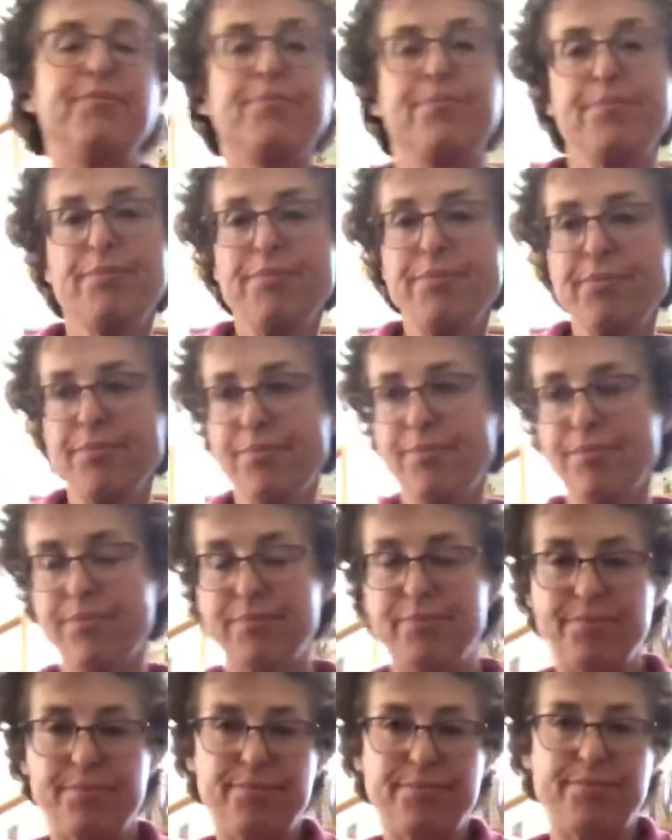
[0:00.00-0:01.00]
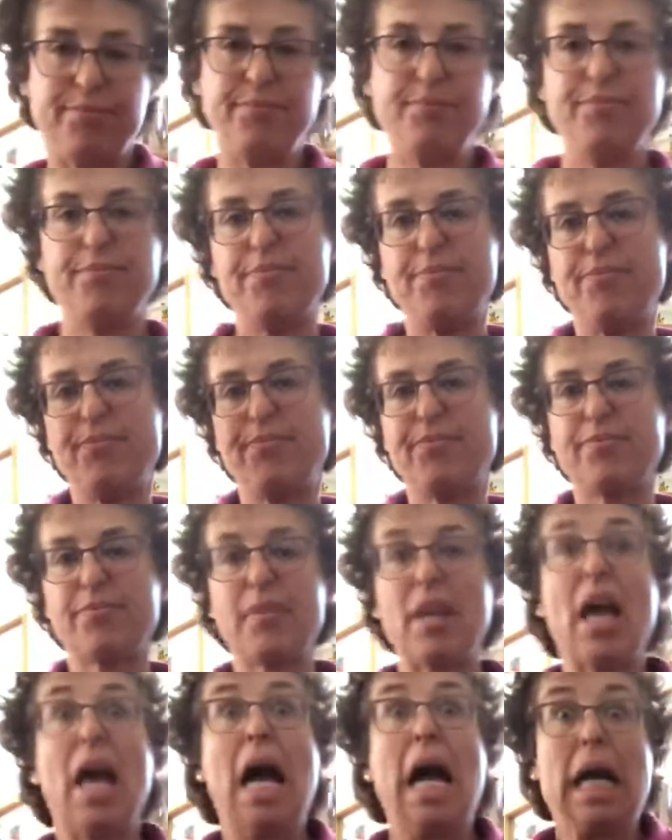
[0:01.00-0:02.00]
Coming to a
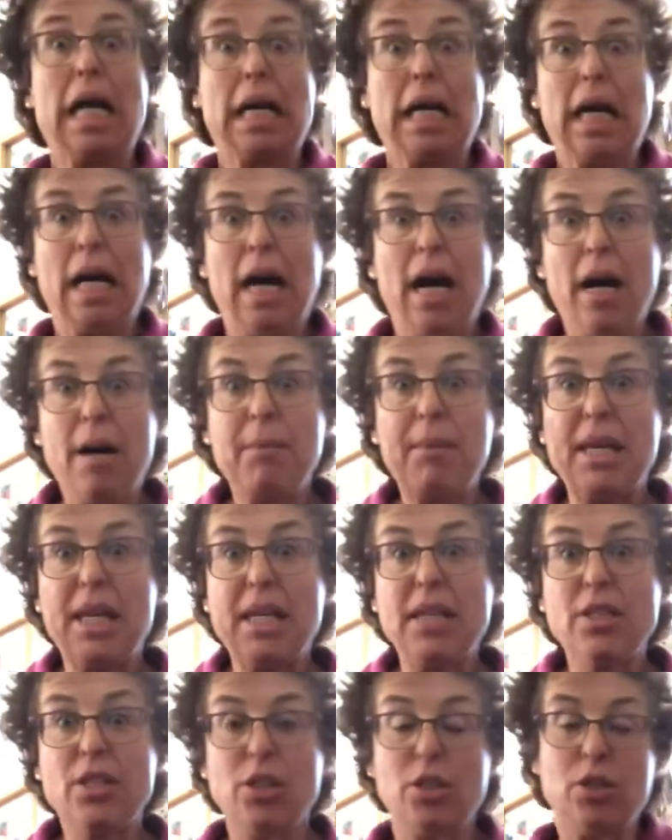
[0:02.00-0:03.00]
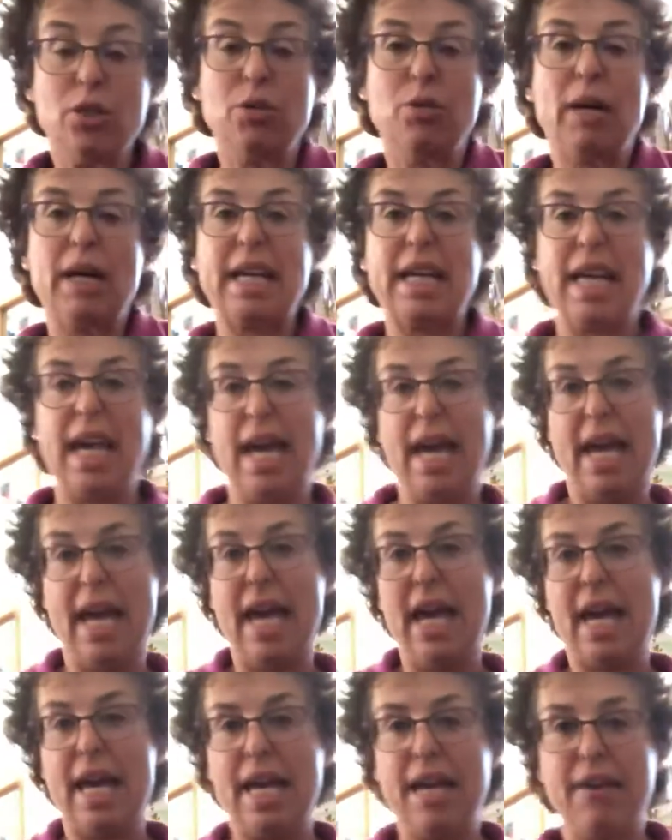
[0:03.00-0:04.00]
cave. Coming to a
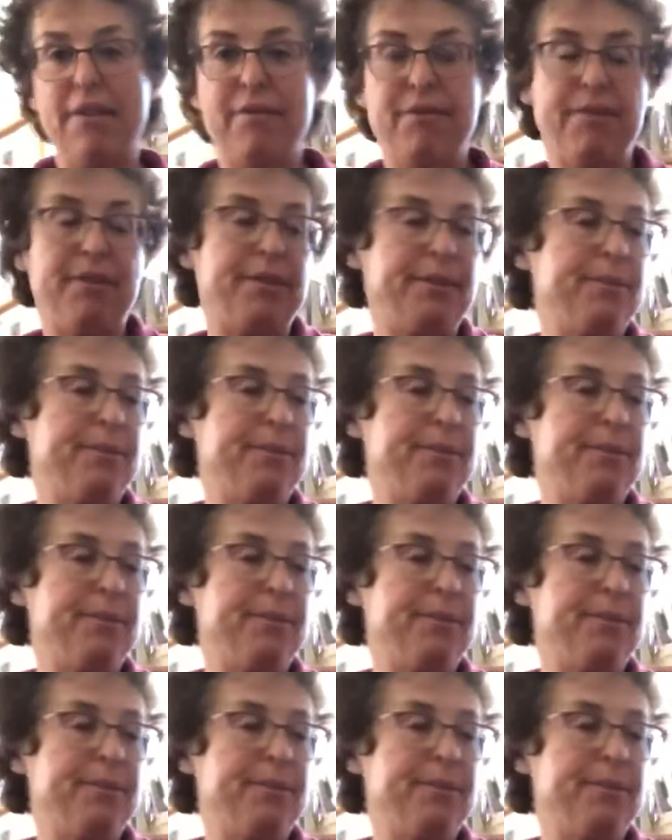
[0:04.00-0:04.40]
cave.